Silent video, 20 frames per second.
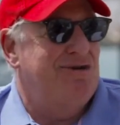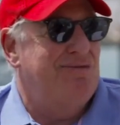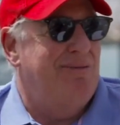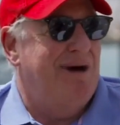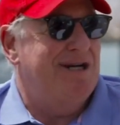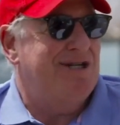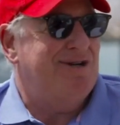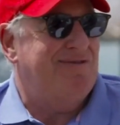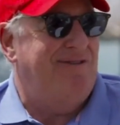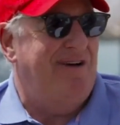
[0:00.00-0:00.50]
this at that This is too
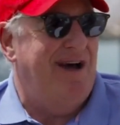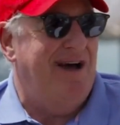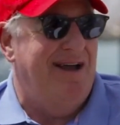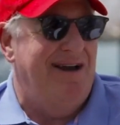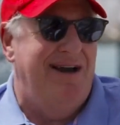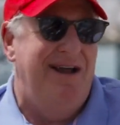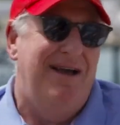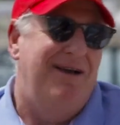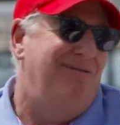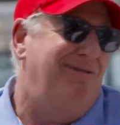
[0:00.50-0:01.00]
point? Much
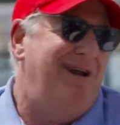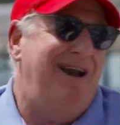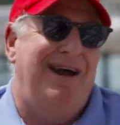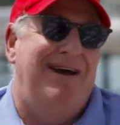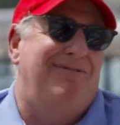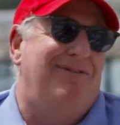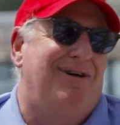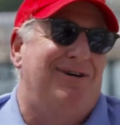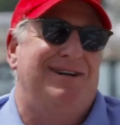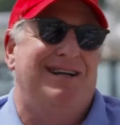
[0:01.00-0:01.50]
fun.
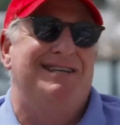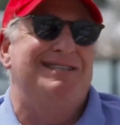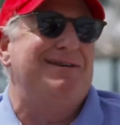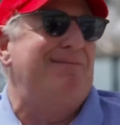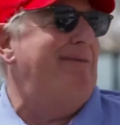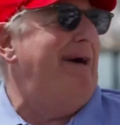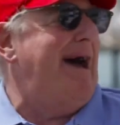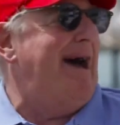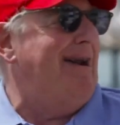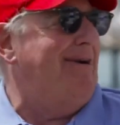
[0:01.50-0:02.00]
Whatever,
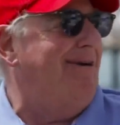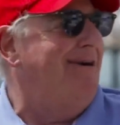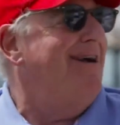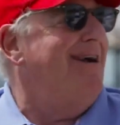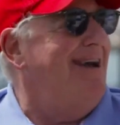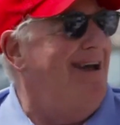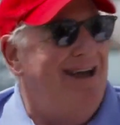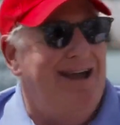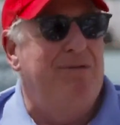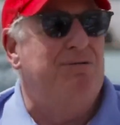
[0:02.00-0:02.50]
doesn't matter.